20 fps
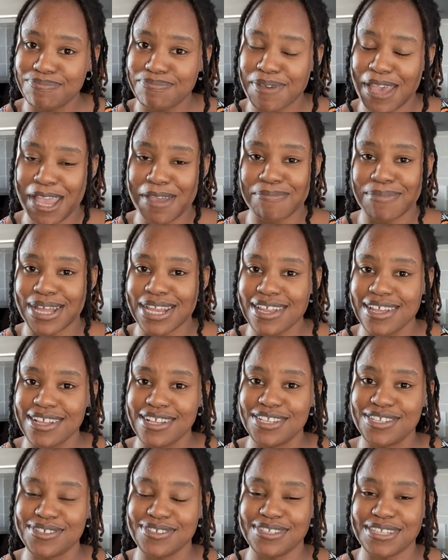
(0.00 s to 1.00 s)
paying
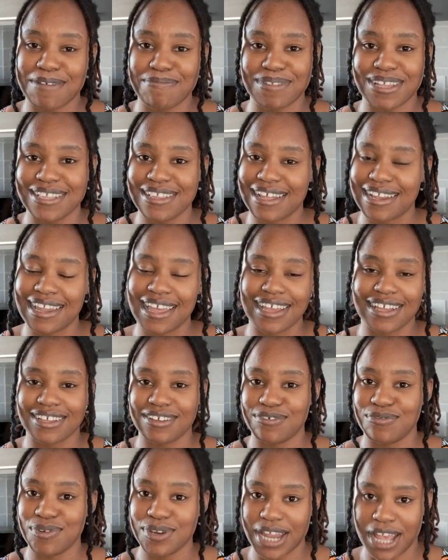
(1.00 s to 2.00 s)
money to something that
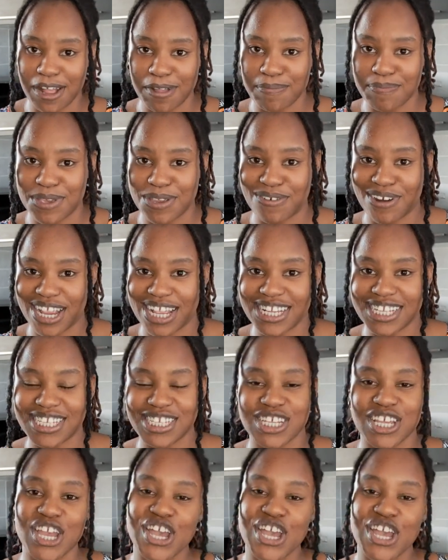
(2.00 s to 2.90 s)
like wouldn't help me, right?